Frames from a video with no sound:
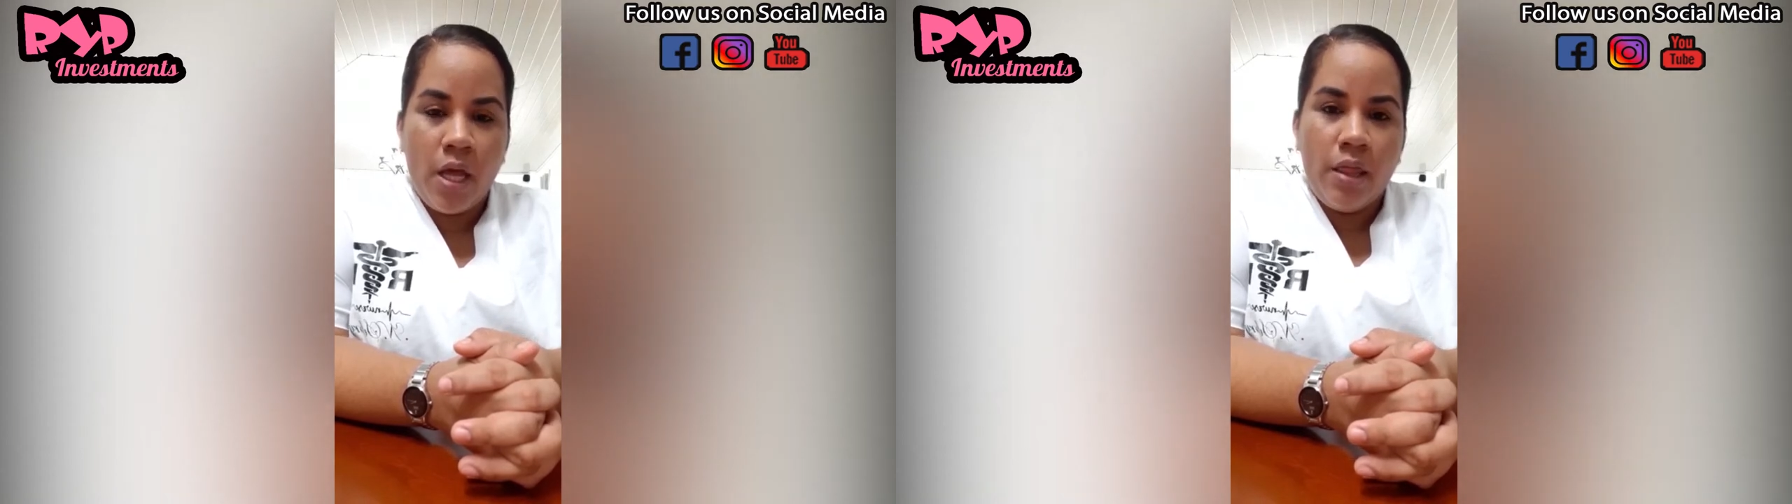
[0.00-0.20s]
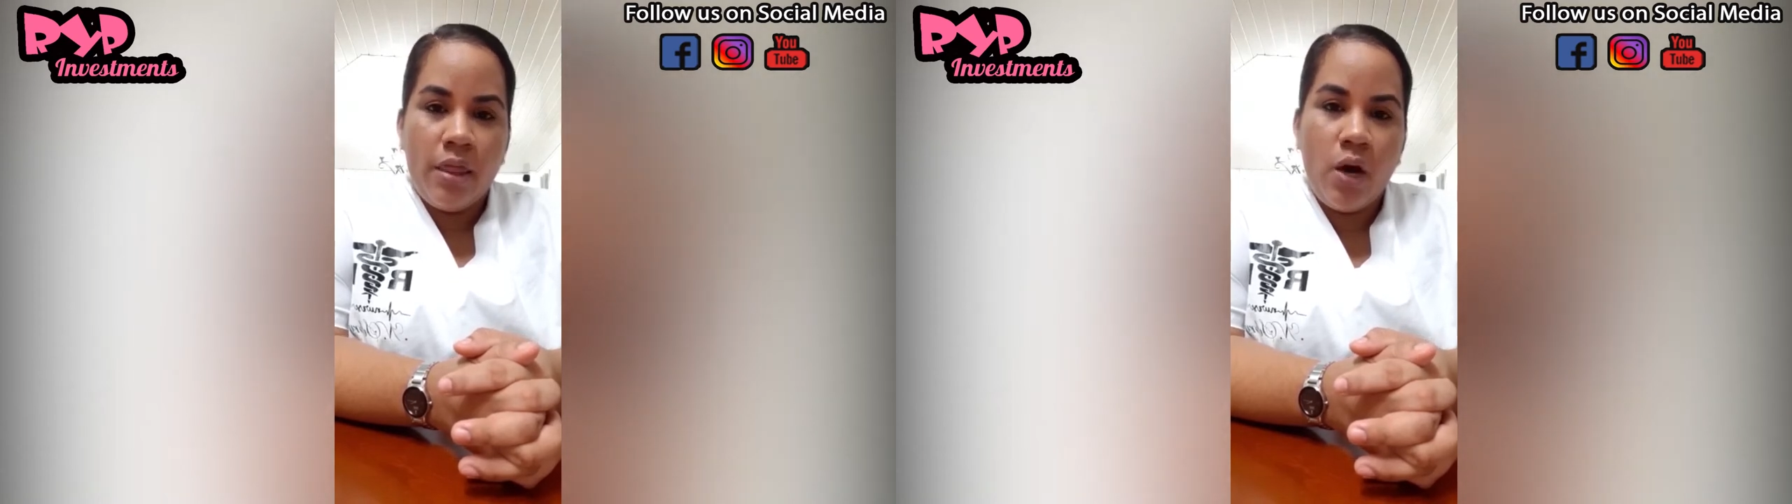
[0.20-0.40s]

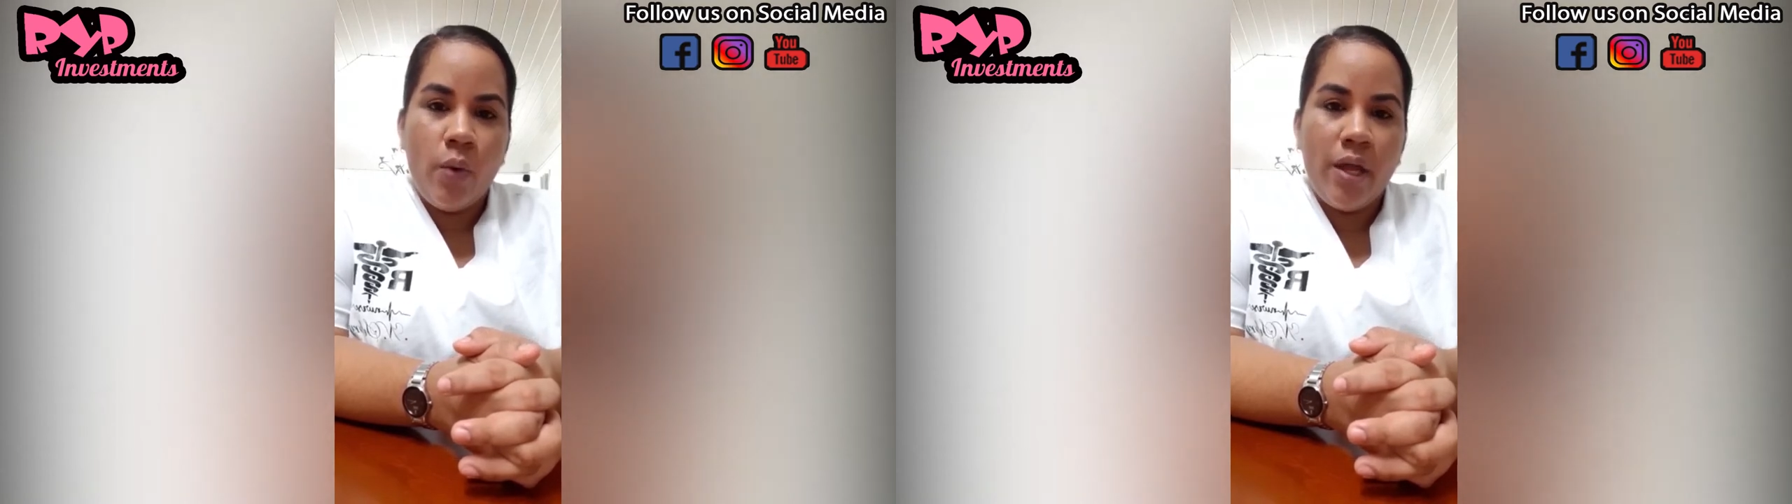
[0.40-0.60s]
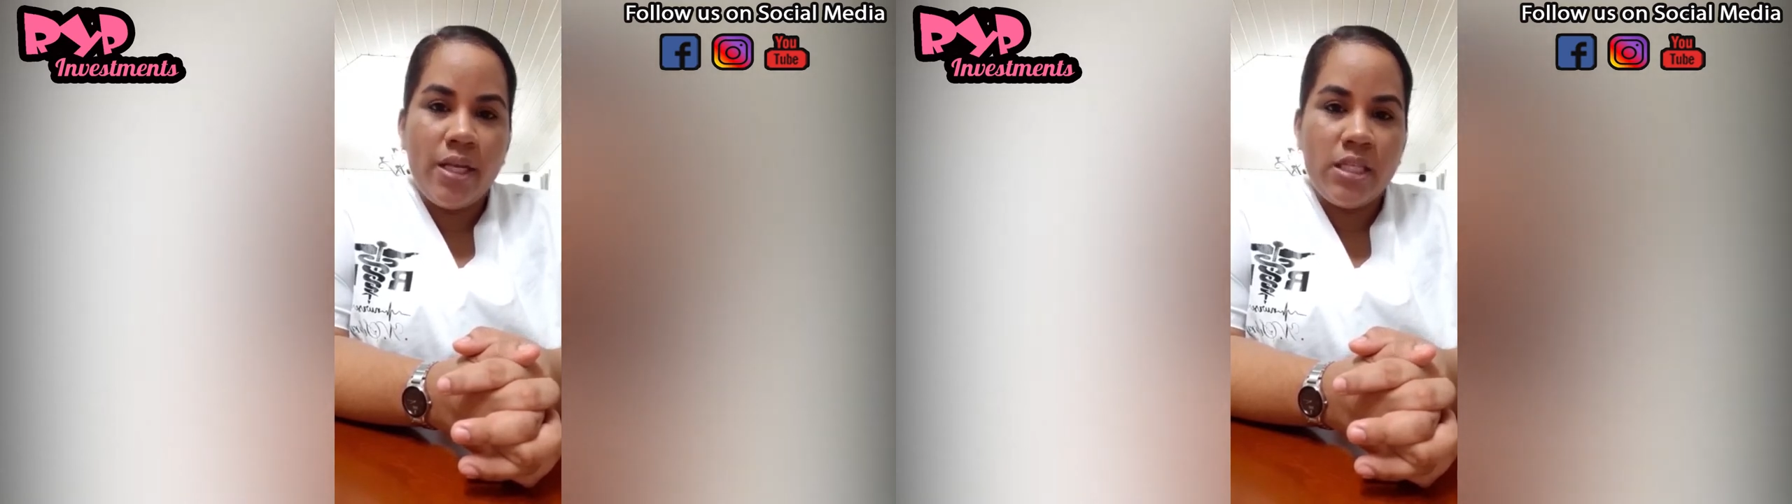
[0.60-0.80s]
Now,
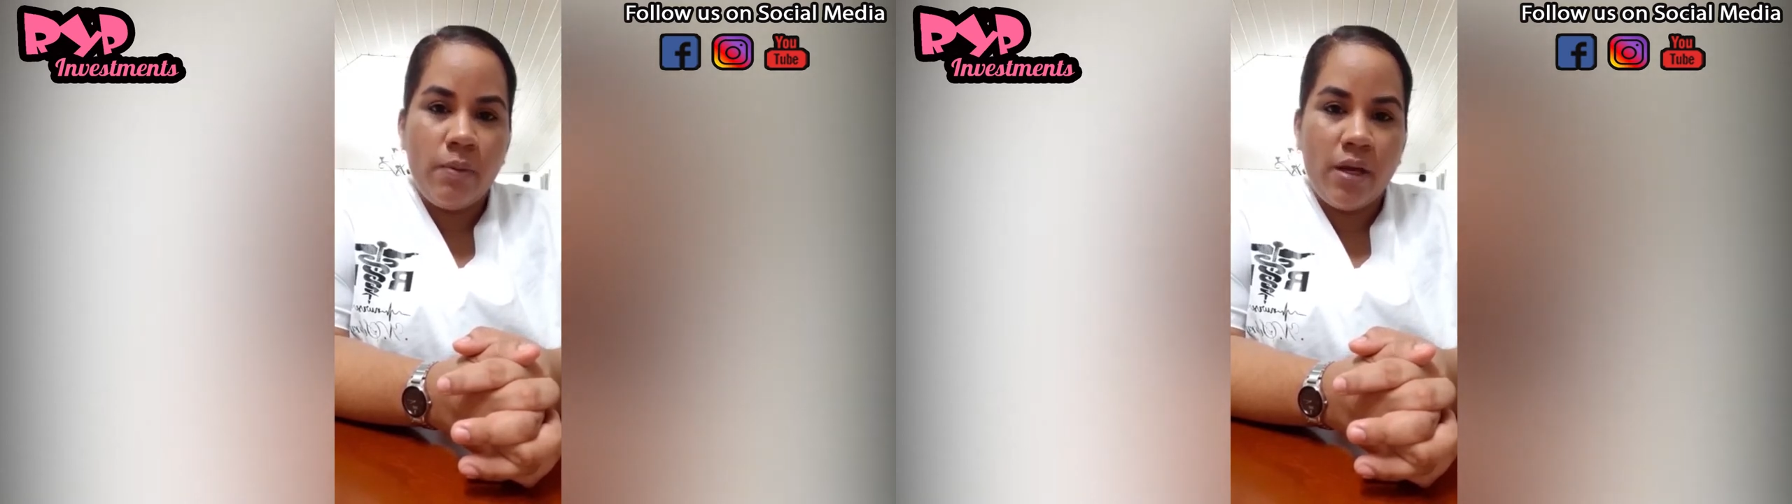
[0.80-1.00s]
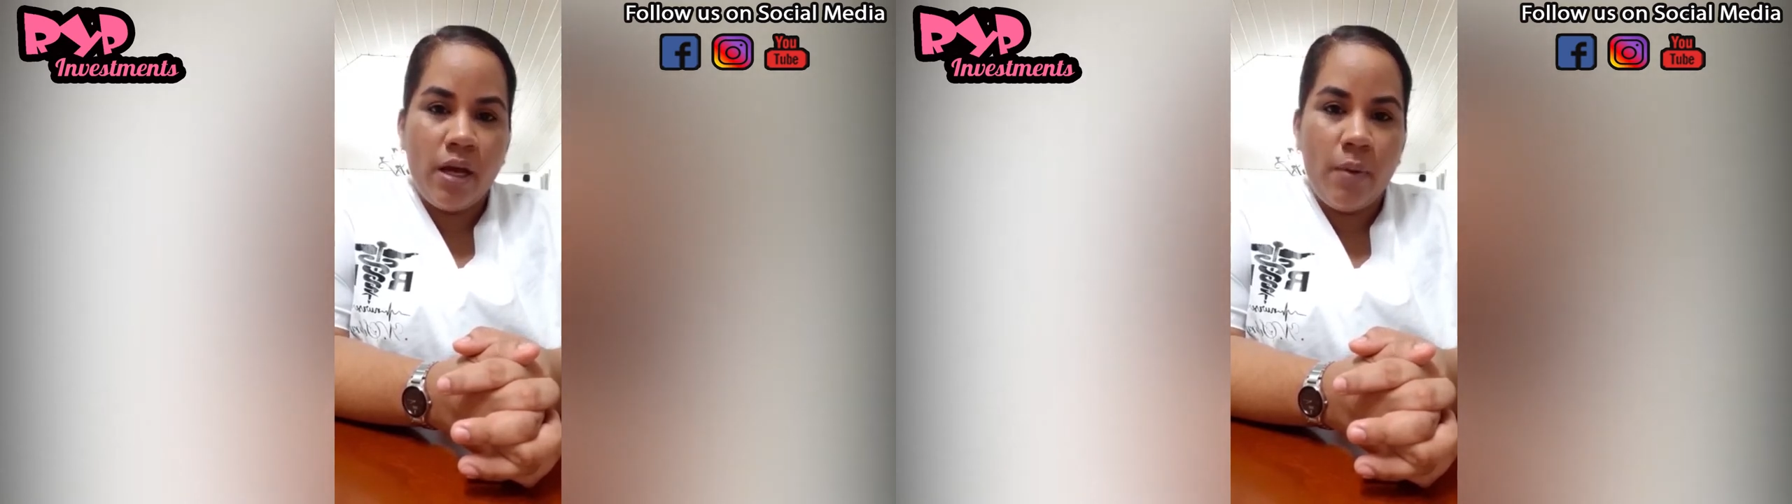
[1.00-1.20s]
when I
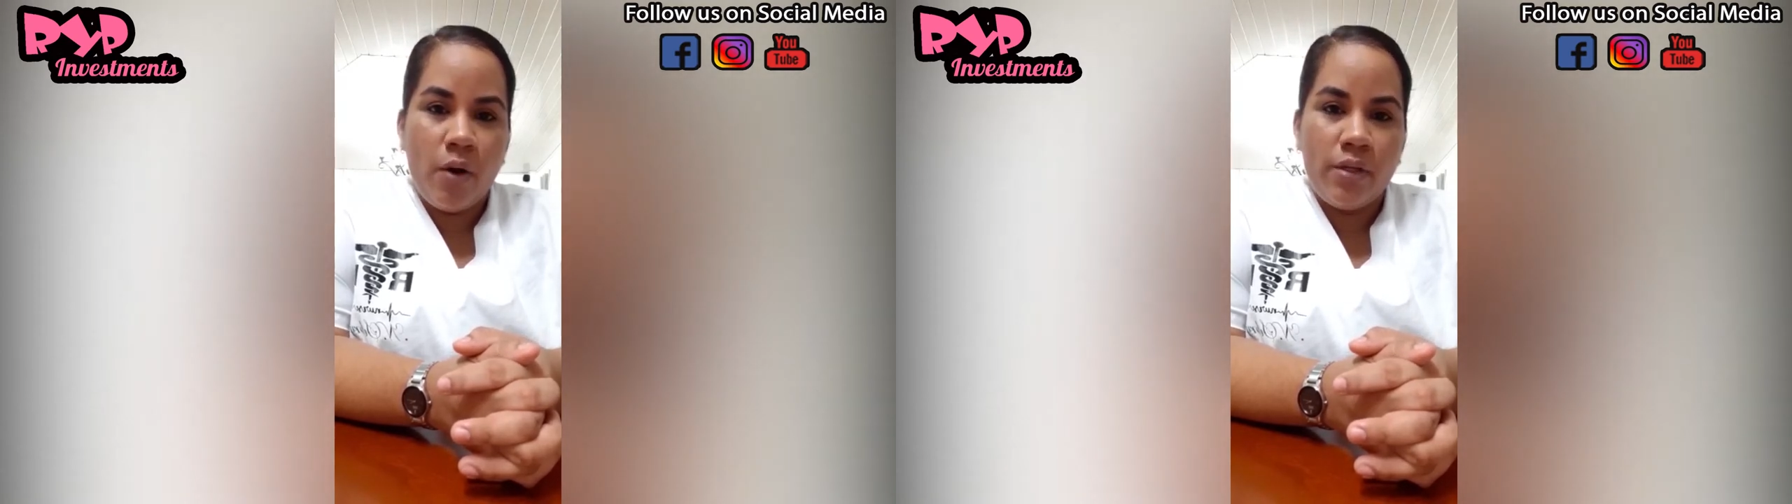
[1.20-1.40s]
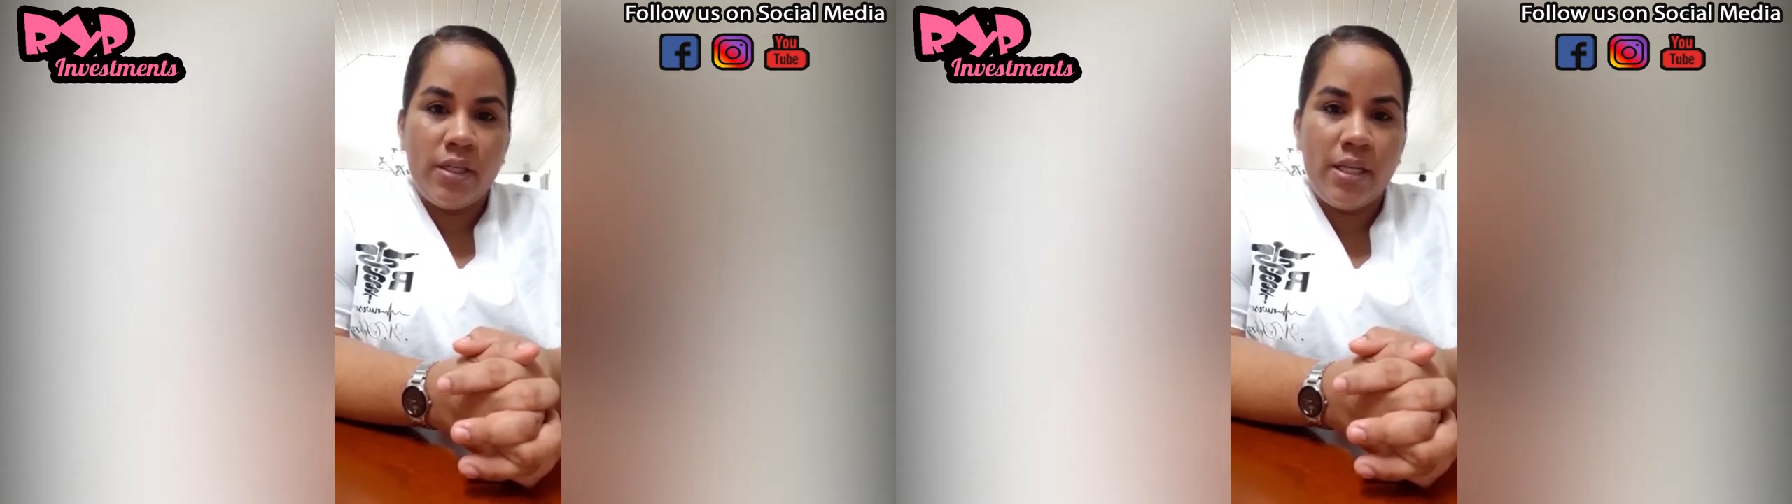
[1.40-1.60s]
speak about the